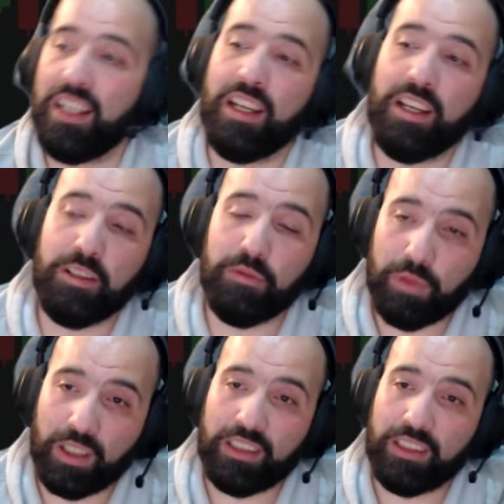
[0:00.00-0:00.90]
is
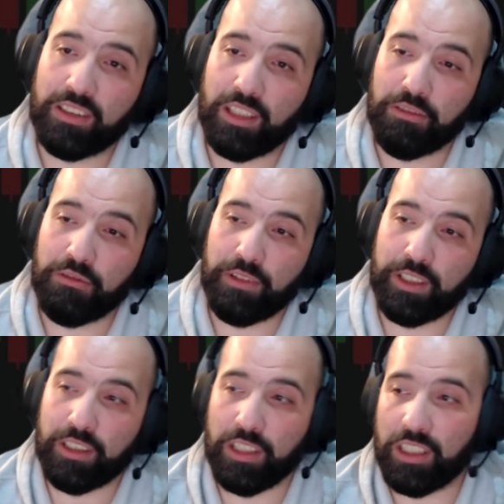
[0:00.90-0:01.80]
what the
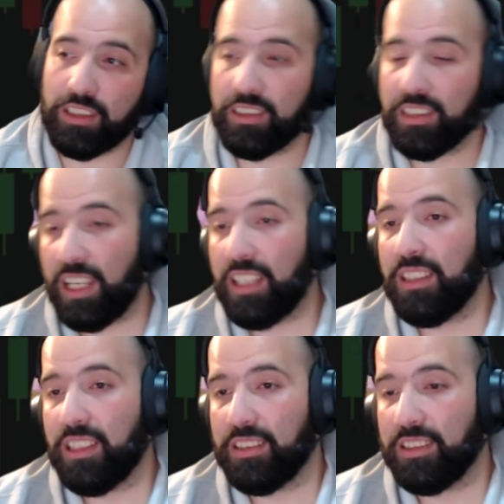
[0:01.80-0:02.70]
software does and
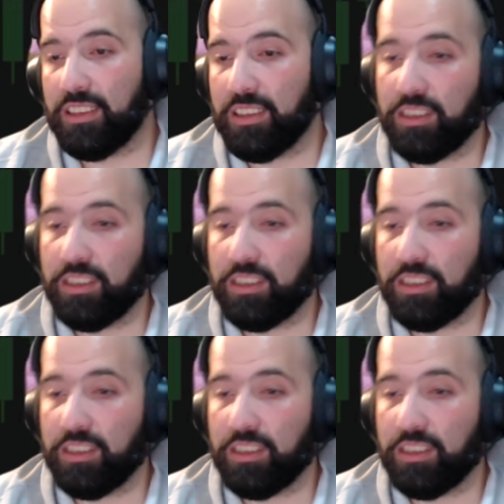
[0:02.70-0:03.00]
doesn't.